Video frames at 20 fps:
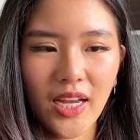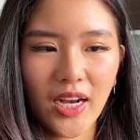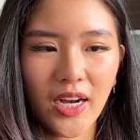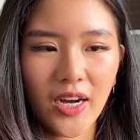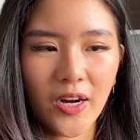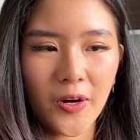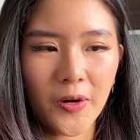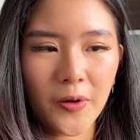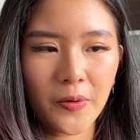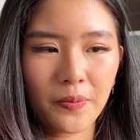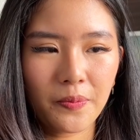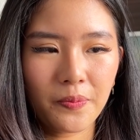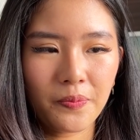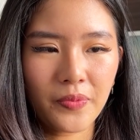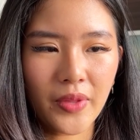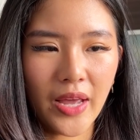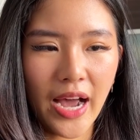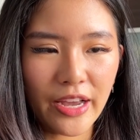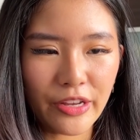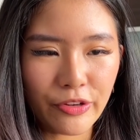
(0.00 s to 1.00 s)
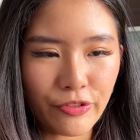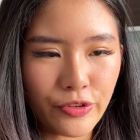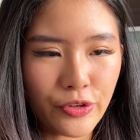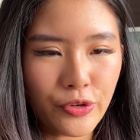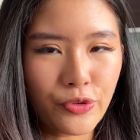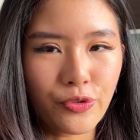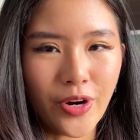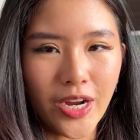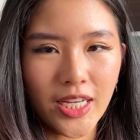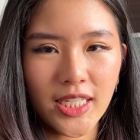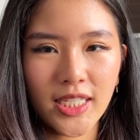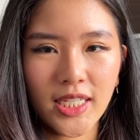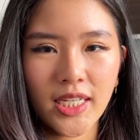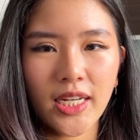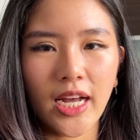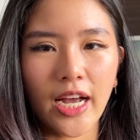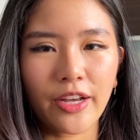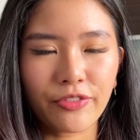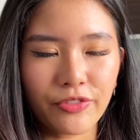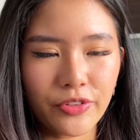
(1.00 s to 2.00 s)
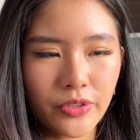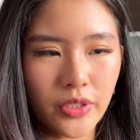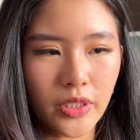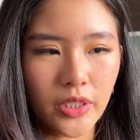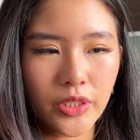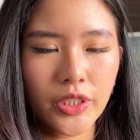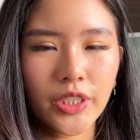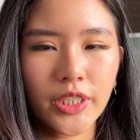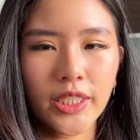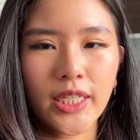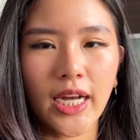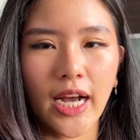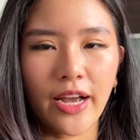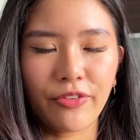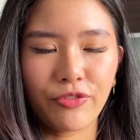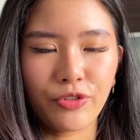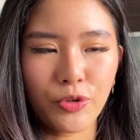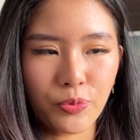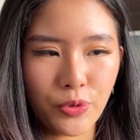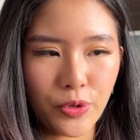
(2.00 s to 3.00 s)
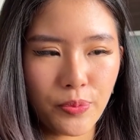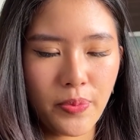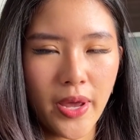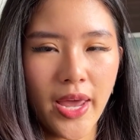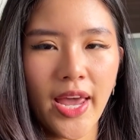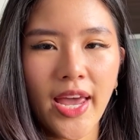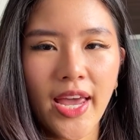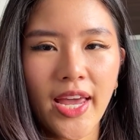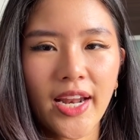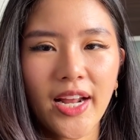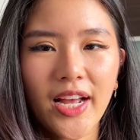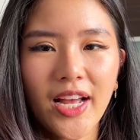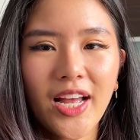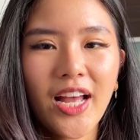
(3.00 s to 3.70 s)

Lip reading: I feel rested, I feel good, I feel prepared,